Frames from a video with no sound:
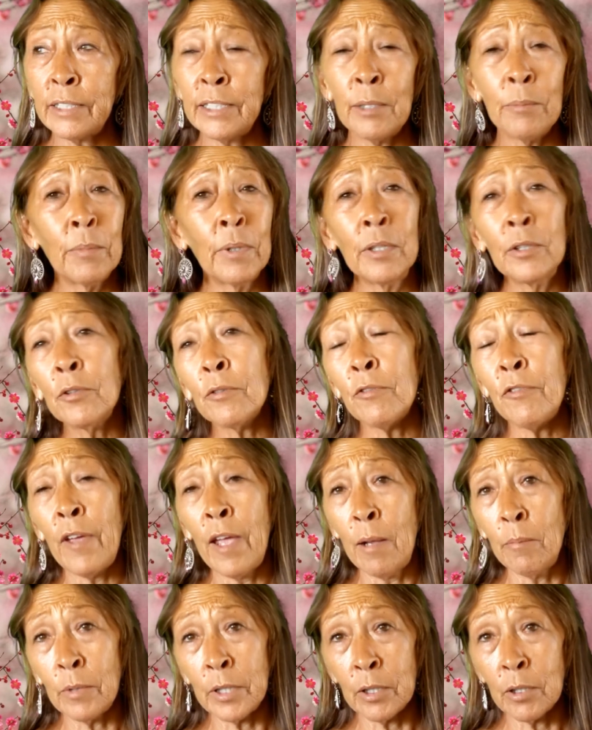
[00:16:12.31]
some other
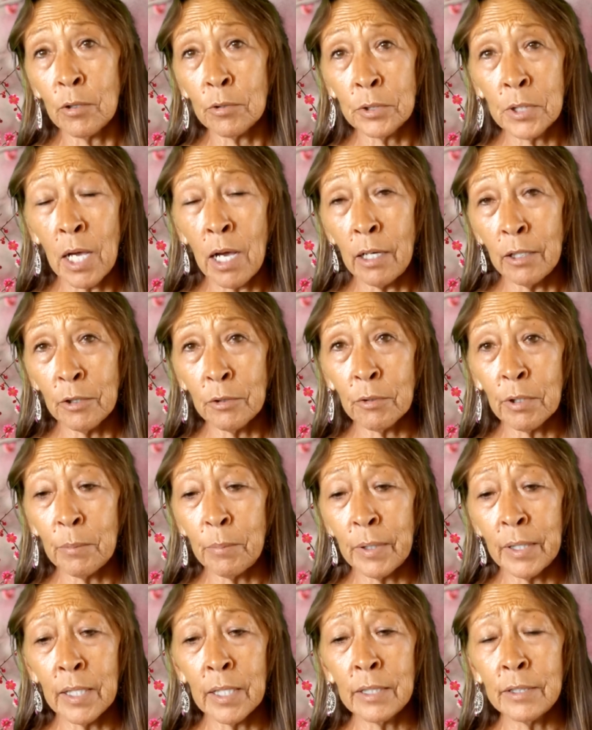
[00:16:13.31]
family goes hungry
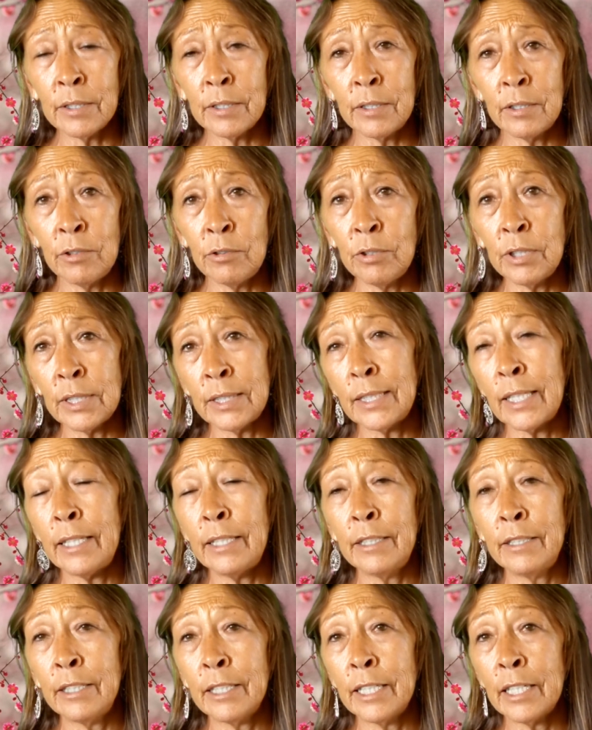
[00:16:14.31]
because you
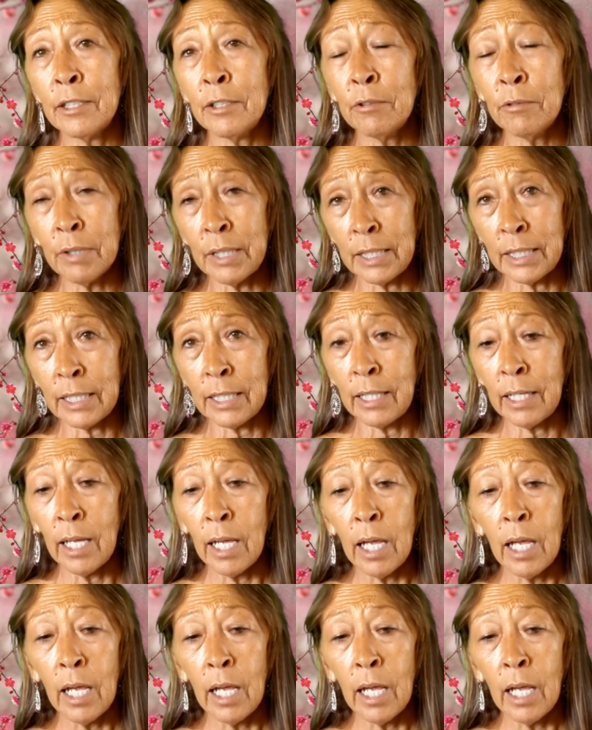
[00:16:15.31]
decided to get greedy.